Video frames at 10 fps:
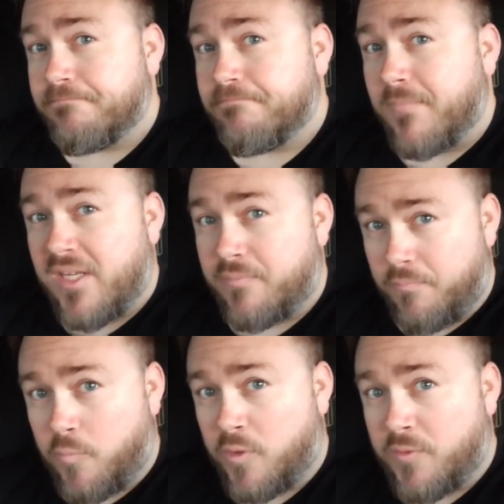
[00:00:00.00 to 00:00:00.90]
This is
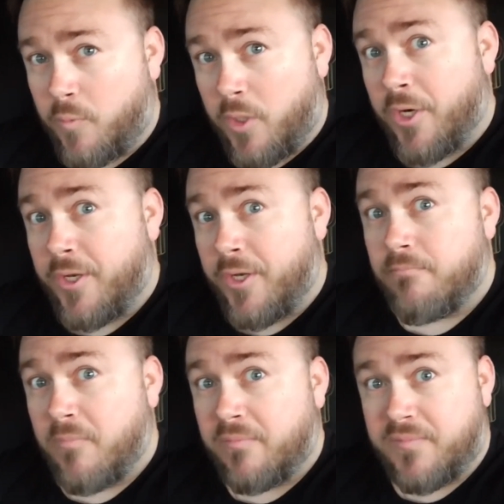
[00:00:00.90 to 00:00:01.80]
what we're gonna do. Look,
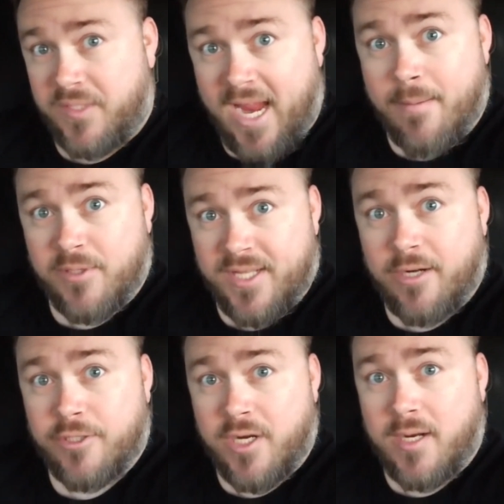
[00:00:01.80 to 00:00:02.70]
this camera's there, John.